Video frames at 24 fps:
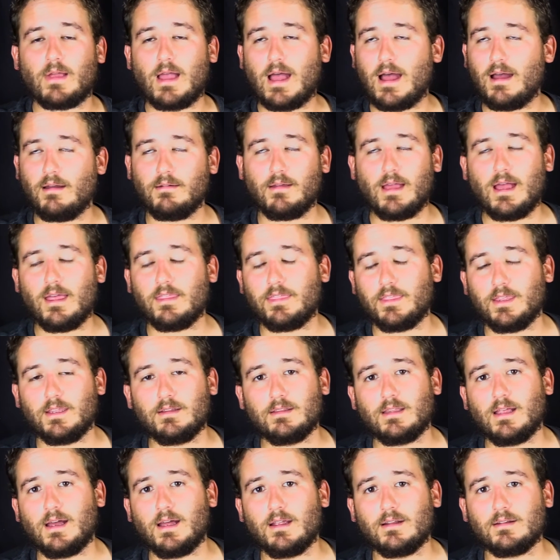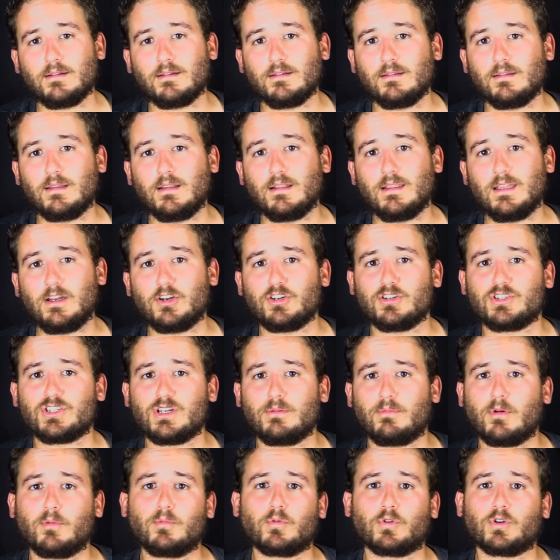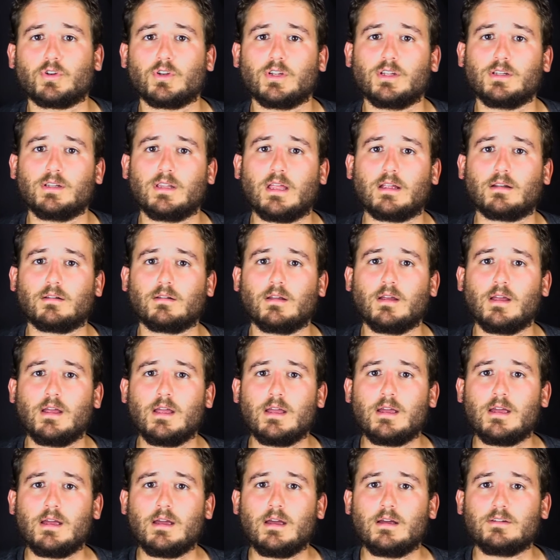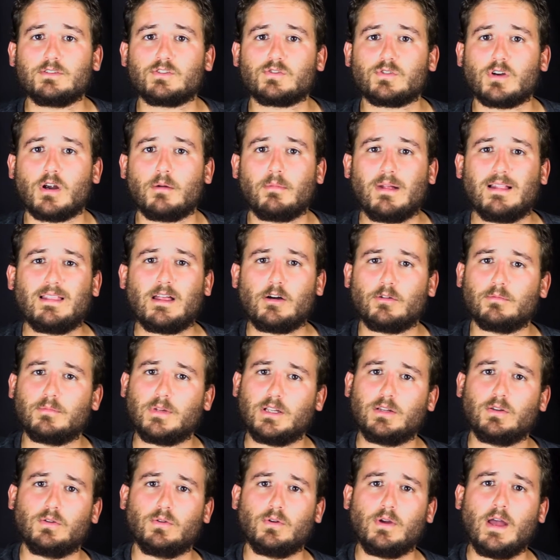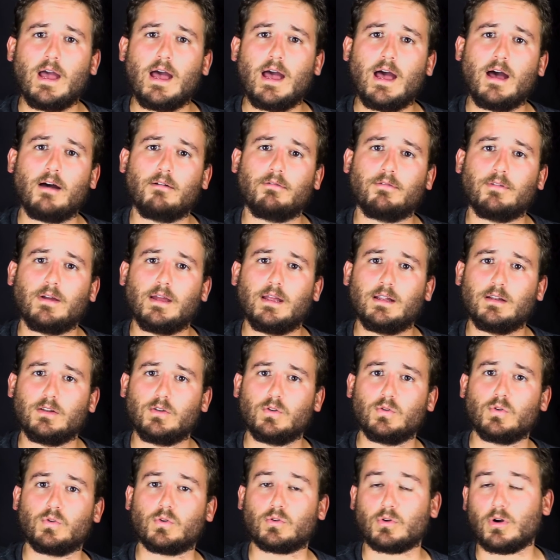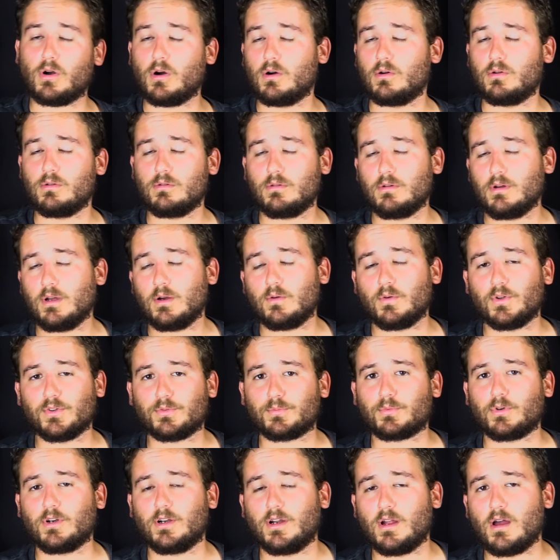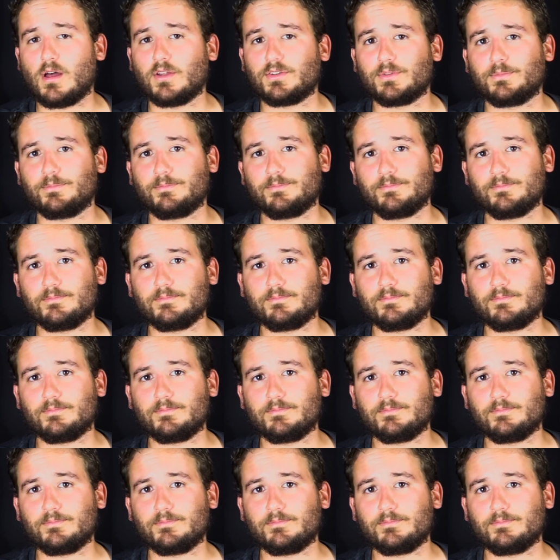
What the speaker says: I think that the leadership opportunity that SRAM allowed me to have and to grow, it was pretty awesome.